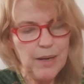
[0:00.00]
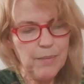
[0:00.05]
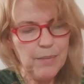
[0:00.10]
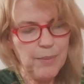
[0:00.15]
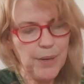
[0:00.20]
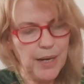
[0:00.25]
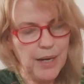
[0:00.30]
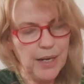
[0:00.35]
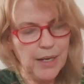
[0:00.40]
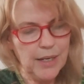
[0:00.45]

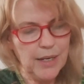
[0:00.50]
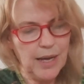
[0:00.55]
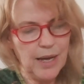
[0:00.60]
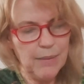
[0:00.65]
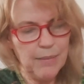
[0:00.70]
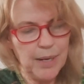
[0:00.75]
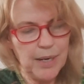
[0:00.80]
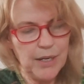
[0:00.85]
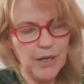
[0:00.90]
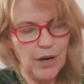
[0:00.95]
but
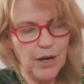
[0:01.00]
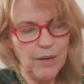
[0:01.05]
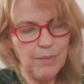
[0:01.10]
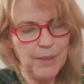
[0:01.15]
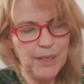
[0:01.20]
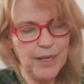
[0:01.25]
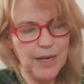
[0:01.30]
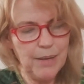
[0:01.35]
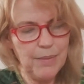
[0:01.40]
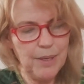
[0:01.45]
am I not
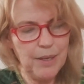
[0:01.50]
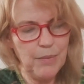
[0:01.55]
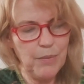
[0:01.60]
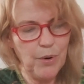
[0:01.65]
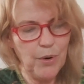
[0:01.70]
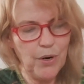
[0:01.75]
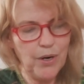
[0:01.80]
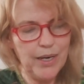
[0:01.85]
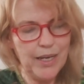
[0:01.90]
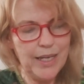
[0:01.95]
becoming
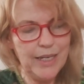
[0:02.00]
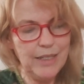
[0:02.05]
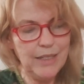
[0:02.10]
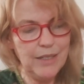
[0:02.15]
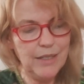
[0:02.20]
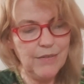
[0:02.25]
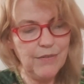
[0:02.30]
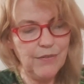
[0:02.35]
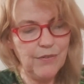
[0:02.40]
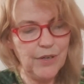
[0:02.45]
more
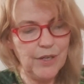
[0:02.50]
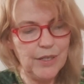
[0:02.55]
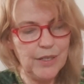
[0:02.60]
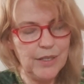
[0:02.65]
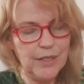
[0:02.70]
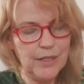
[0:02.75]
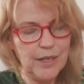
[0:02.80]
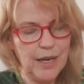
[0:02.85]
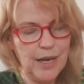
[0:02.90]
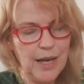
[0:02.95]
indifferent